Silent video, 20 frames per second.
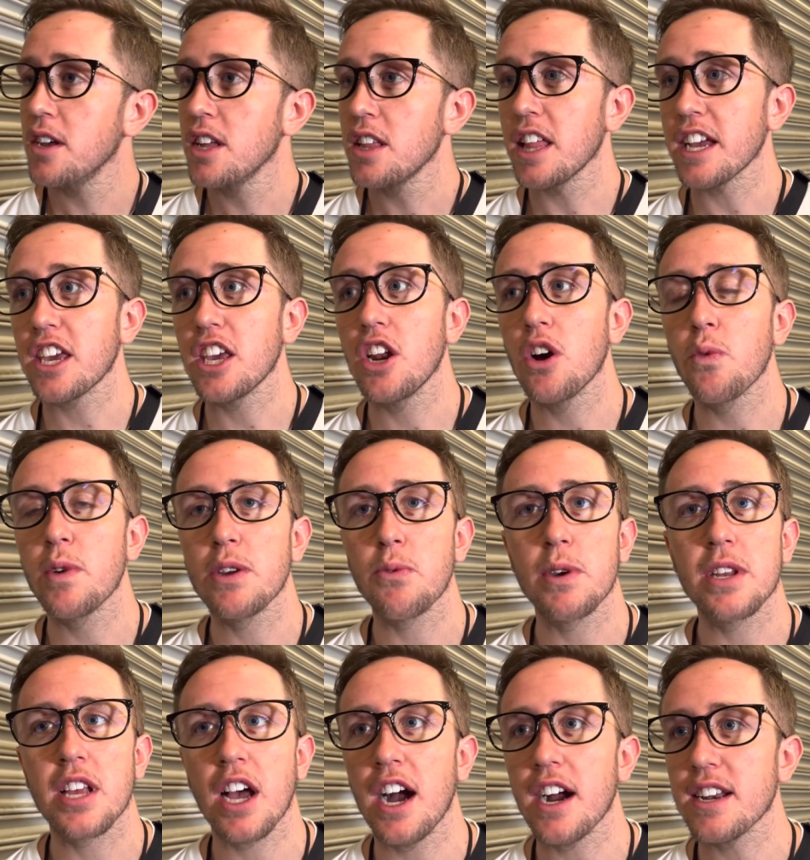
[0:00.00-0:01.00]
like, you know, we, we
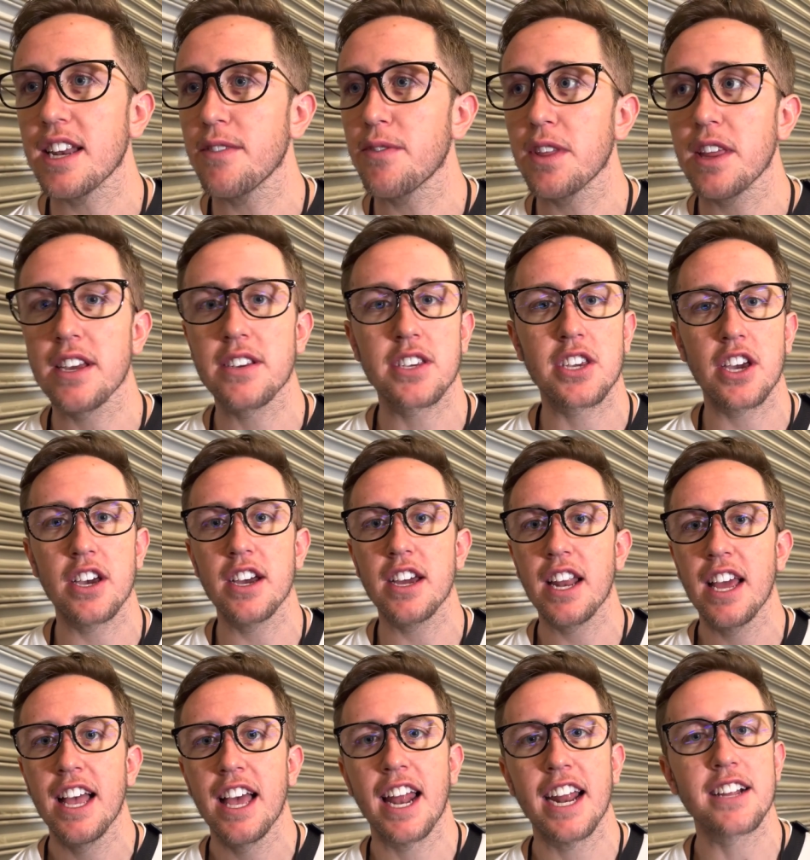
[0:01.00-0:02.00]
talked, everything's good,
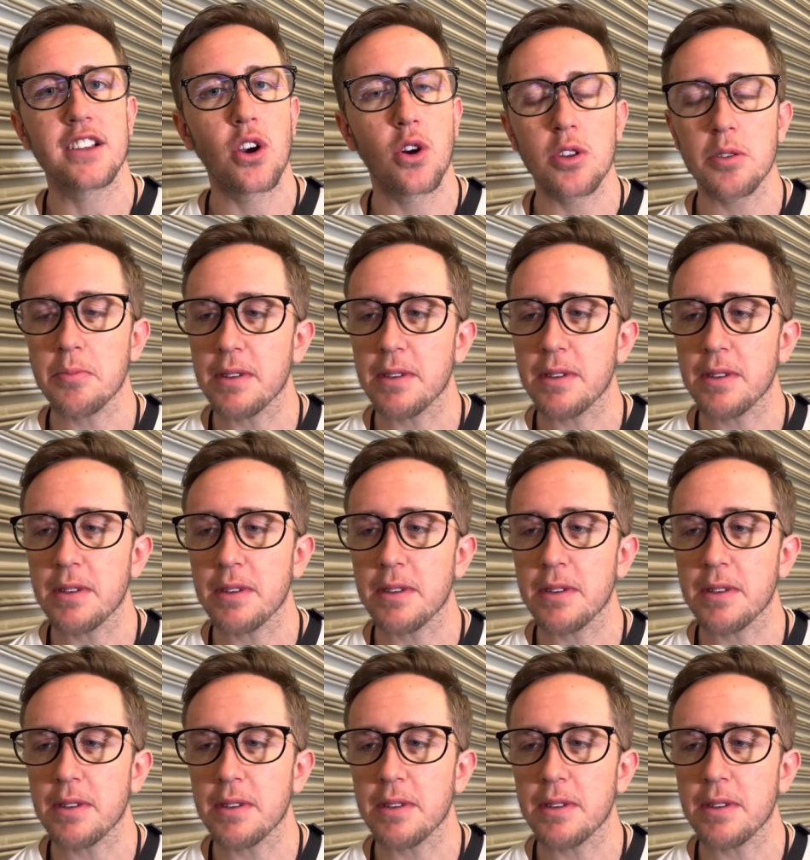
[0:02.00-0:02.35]
and I told him,